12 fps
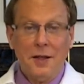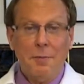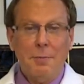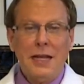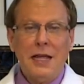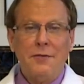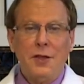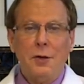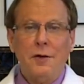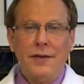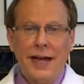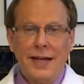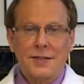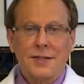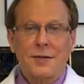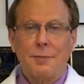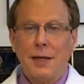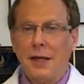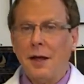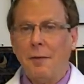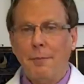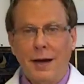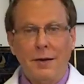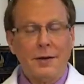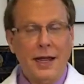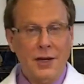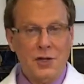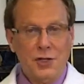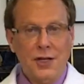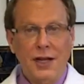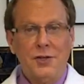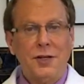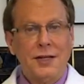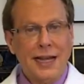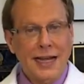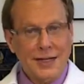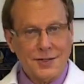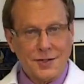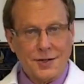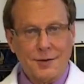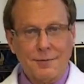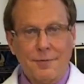Many of you have asked me about H G H and cancer.